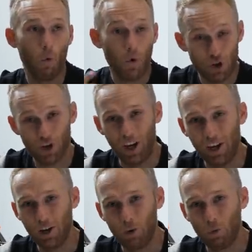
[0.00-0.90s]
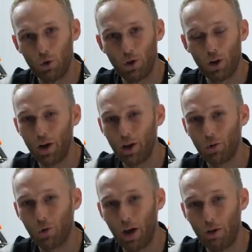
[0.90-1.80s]
which KTM would you like
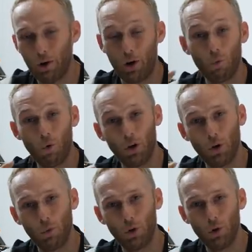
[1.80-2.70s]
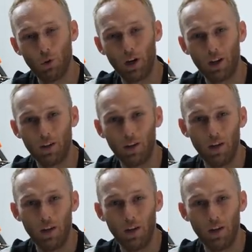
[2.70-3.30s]
to have and what you would do with it.